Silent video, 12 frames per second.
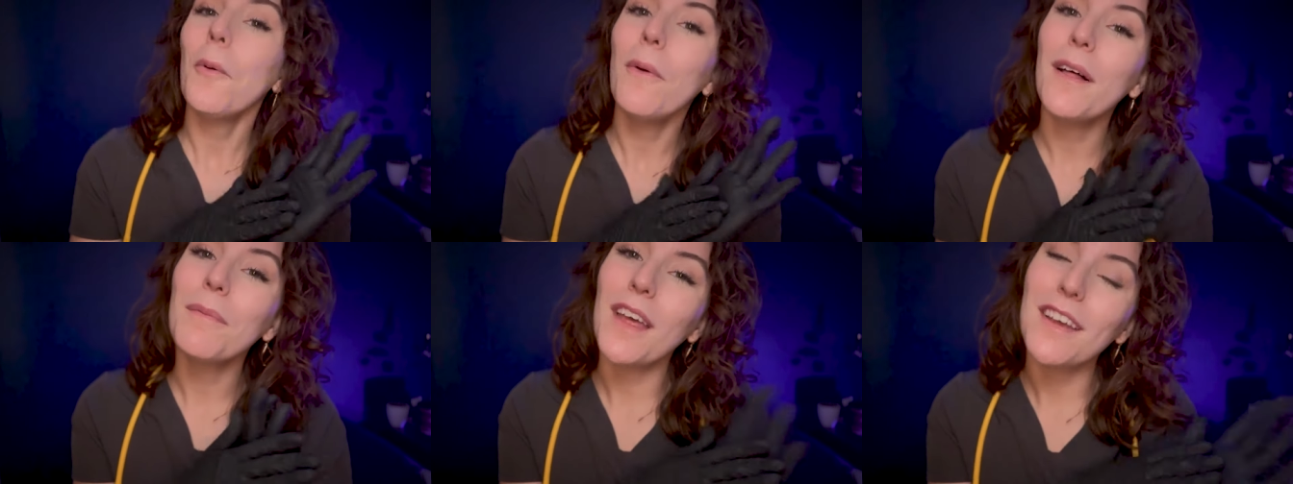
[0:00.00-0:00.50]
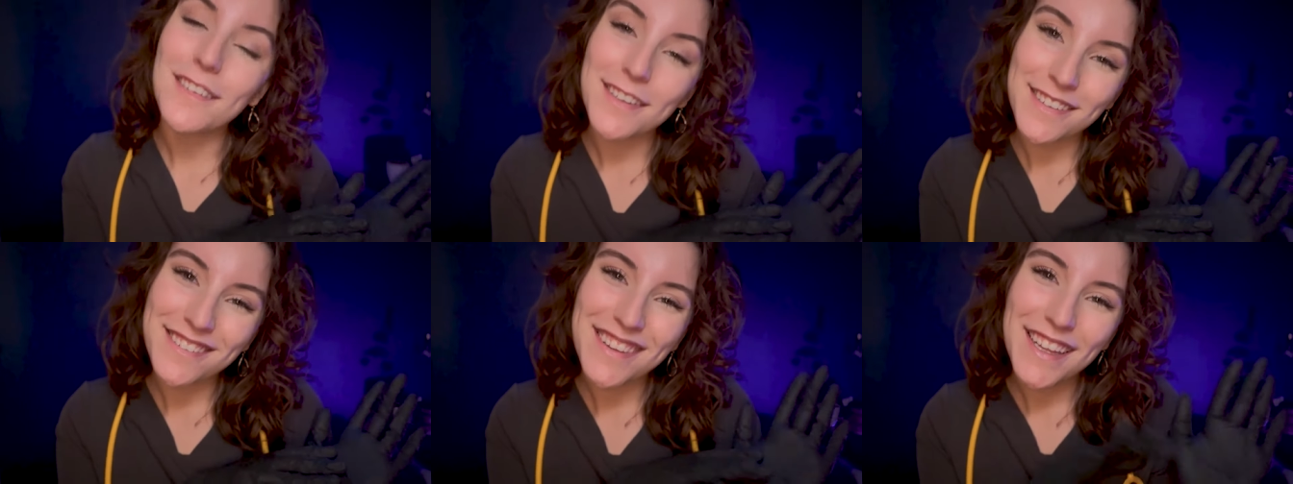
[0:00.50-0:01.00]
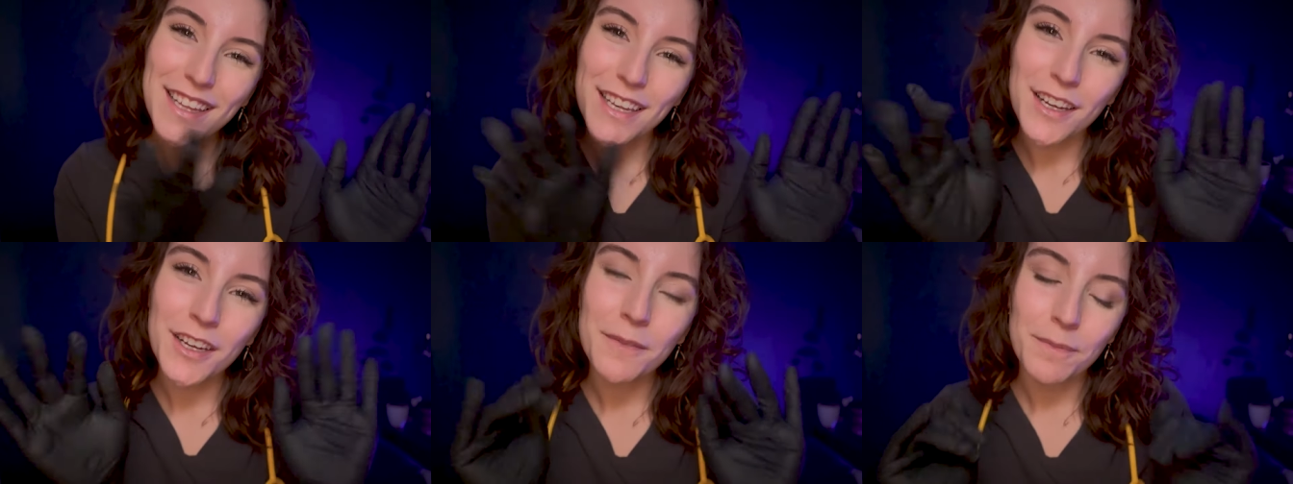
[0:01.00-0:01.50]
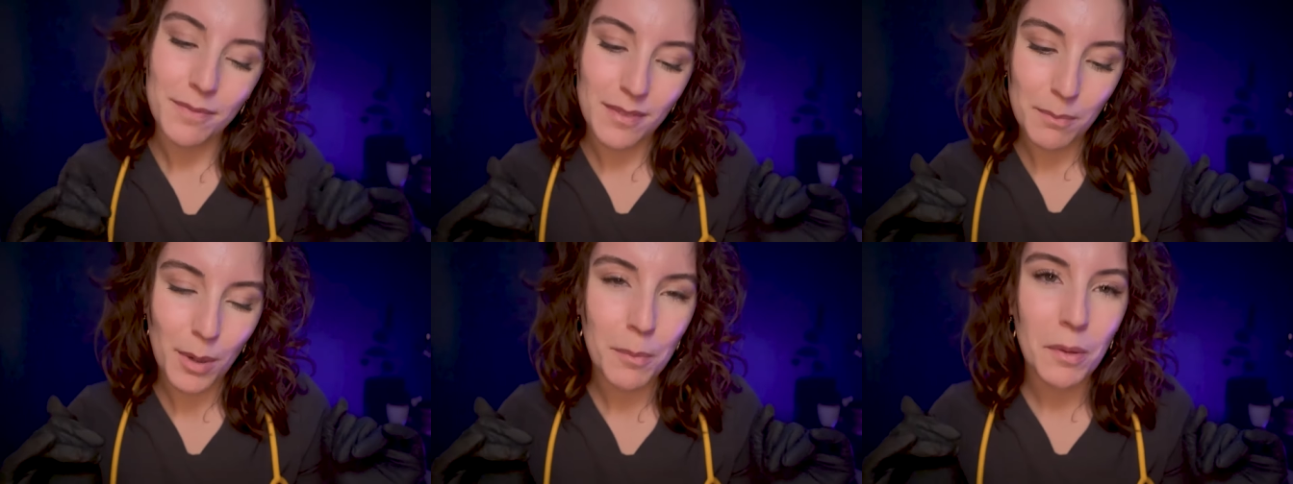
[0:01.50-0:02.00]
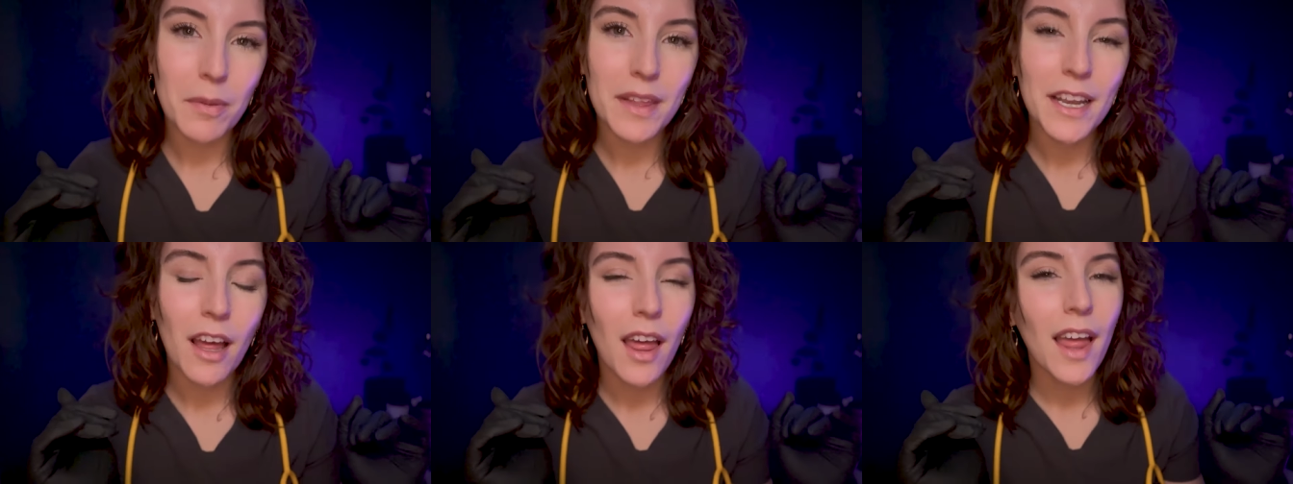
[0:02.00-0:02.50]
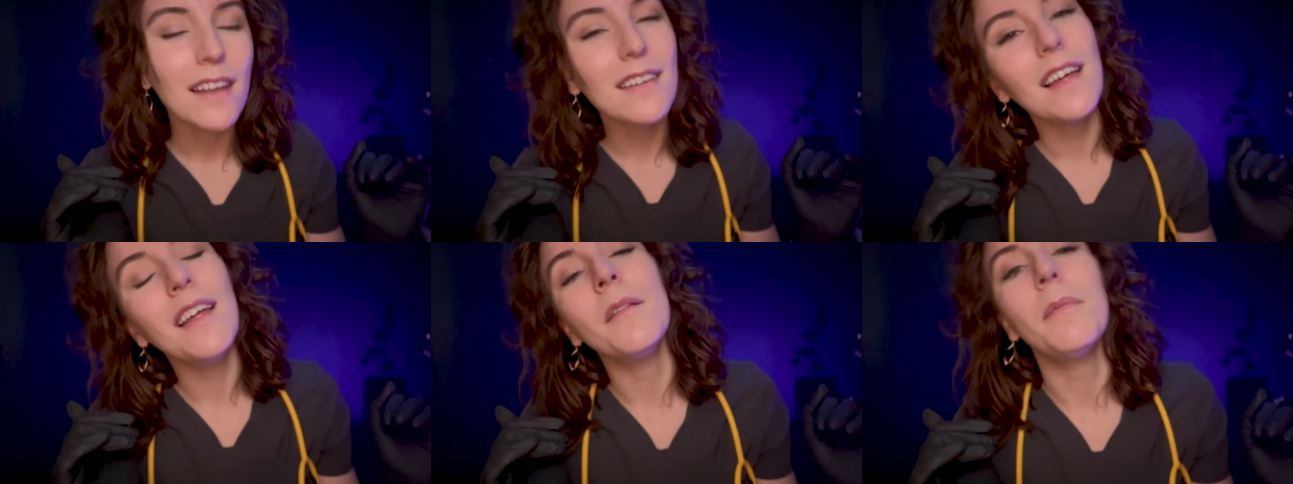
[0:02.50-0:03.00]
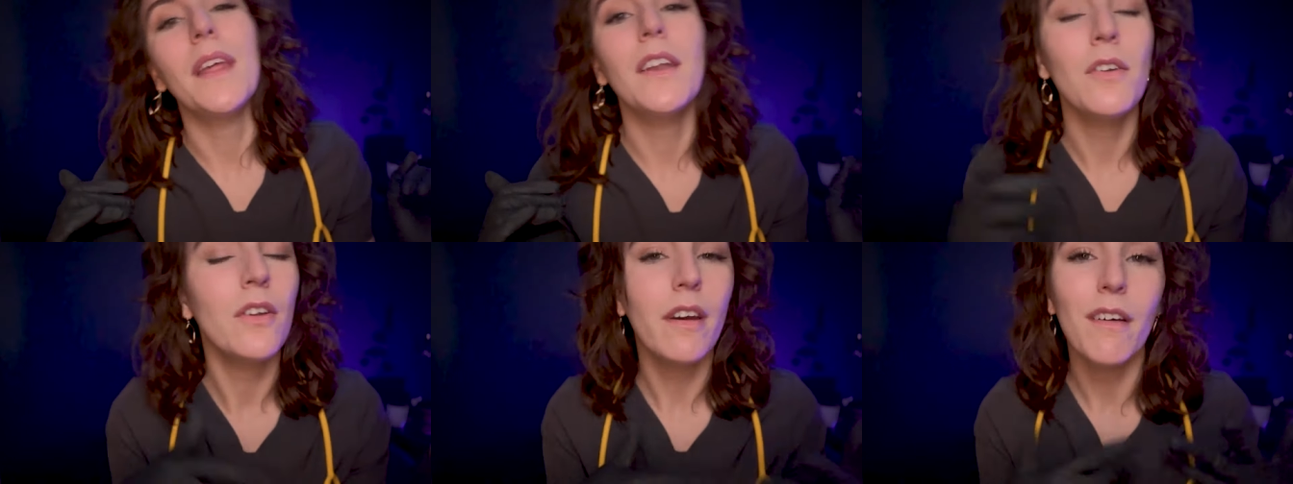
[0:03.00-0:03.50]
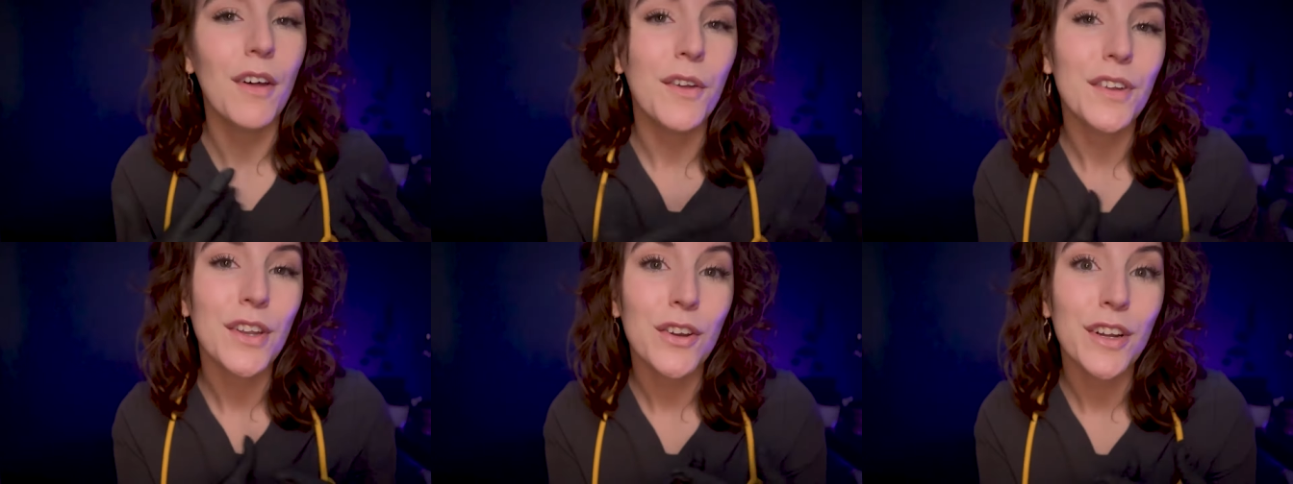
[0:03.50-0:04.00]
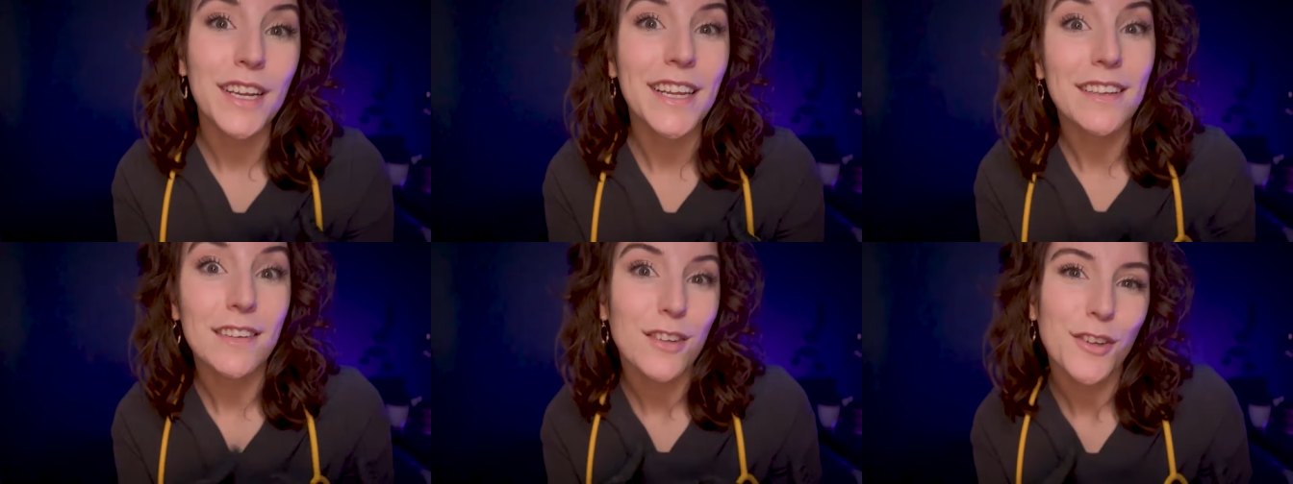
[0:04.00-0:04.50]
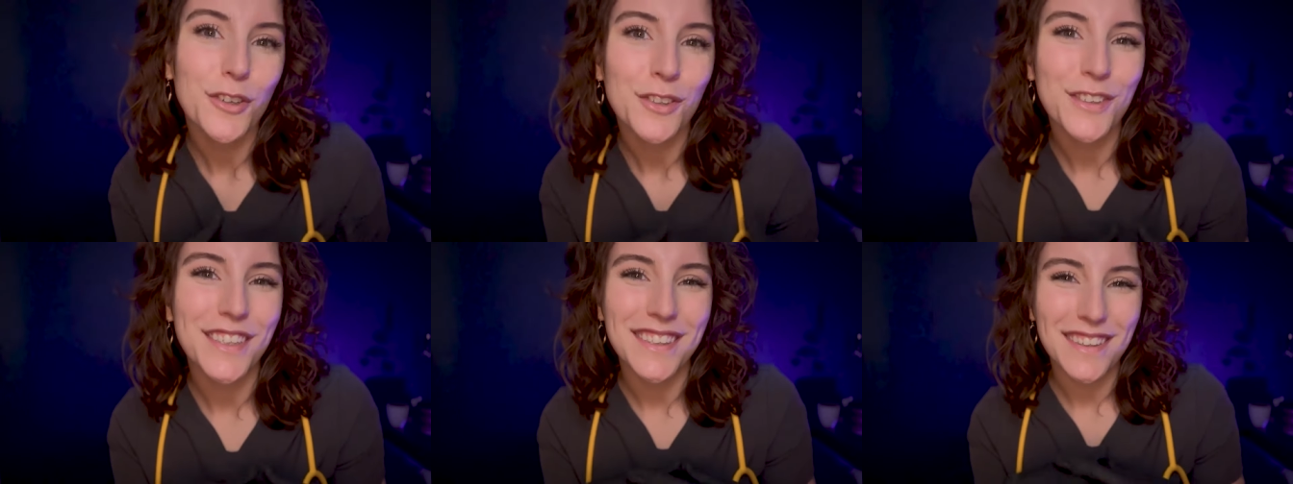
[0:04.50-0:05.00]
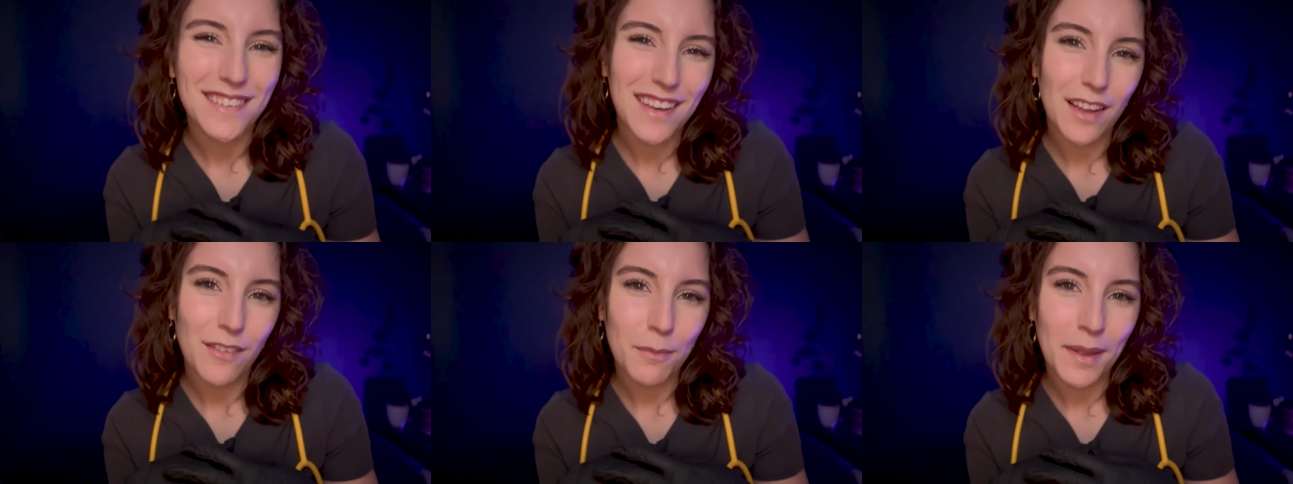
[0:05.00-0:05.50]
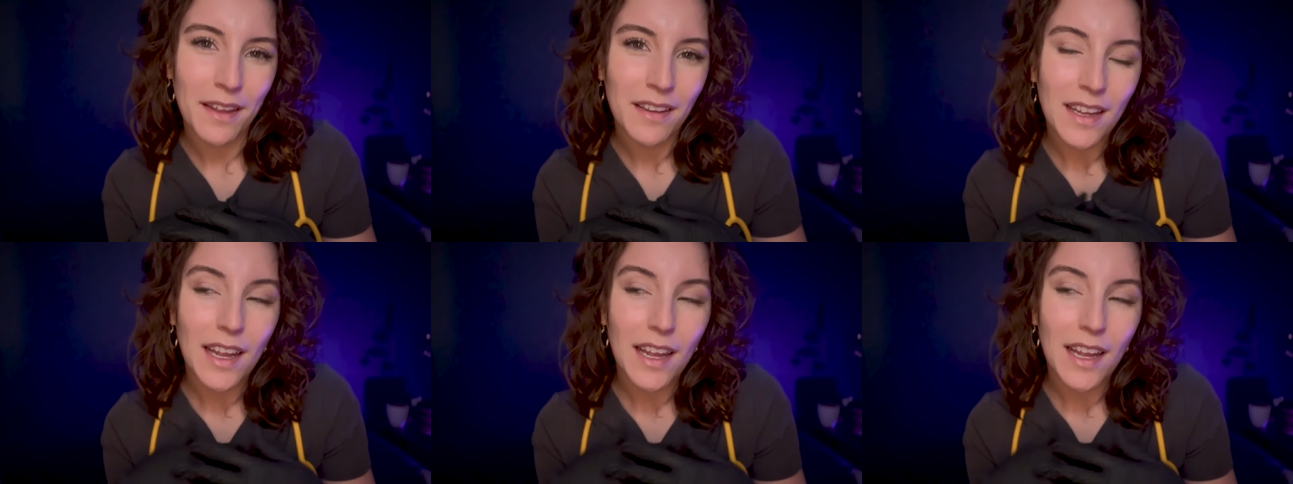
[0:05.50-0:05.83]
Well, I'll see you later. Probably not. Um, I don't know how often you're gonna get surgery and stuff, but